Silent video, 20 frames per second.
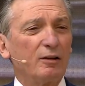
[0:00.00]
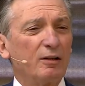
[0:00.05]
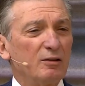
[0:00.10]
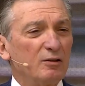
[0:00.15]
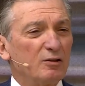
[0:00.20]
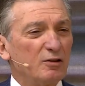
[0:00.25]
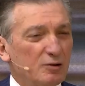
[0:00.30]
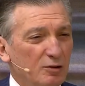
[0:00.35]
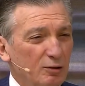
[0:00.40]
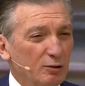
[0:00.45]

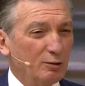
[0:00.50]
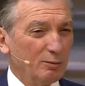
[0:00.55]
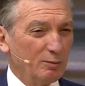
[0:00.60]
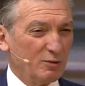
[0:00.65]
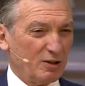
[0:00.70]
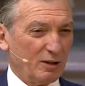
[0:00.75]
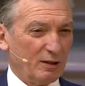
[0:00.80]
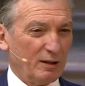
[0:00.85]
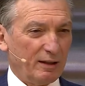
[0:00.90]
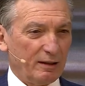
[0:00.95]

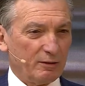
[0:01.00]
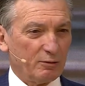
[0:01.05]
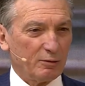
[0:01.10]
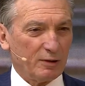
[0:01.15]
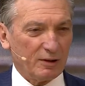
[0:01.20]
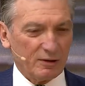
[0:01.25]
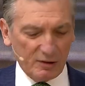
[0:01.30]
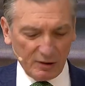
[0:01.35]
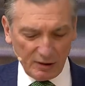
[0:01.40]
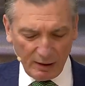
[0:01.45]
consumes
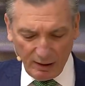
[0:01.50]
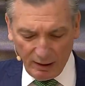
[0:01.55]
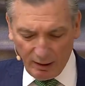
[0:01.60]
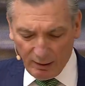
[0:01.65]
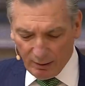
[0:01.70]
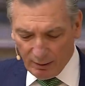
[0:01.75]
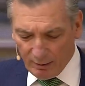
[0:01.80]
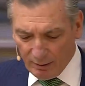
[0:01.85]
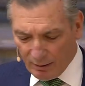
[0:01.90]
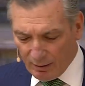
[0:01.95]
electricity,
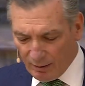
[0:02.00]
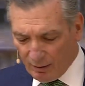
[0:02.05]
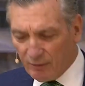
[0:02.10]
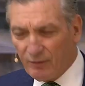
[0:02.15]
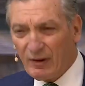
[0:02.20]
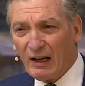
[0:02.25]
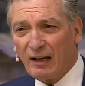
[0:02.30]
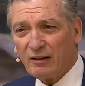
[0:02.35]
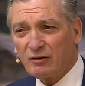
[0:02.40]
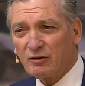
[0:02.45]

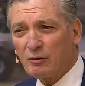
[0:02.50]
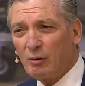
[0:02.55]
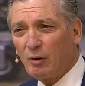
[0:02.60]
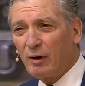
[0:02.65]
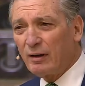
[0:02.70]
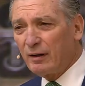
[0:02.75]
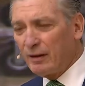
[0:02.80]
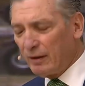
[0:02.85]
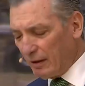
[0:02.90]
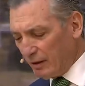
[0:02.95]
vast
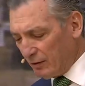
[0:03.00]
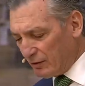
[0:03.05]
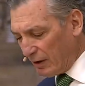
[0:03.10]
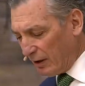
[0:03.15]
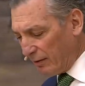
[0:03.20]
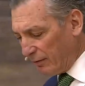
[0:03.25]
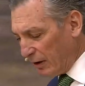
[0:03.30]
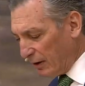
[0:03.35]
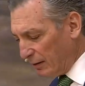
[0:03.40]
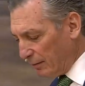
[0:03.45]
quantities
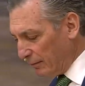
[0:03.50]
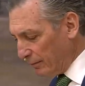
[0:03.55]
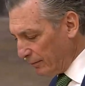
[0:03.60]
of it.